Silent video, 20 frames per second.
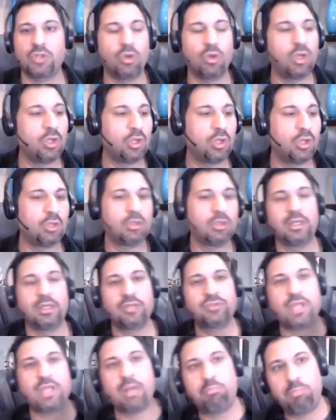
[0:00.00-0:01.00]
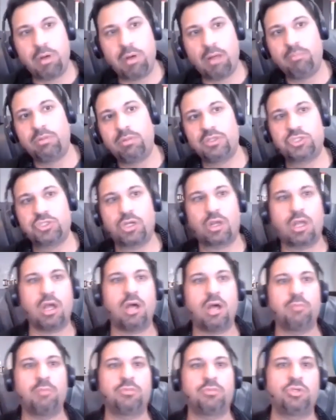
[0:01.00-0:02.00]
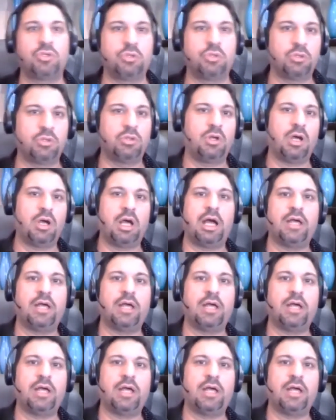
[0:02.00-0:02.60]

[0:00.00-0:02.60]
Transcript: So let's say a publisher come to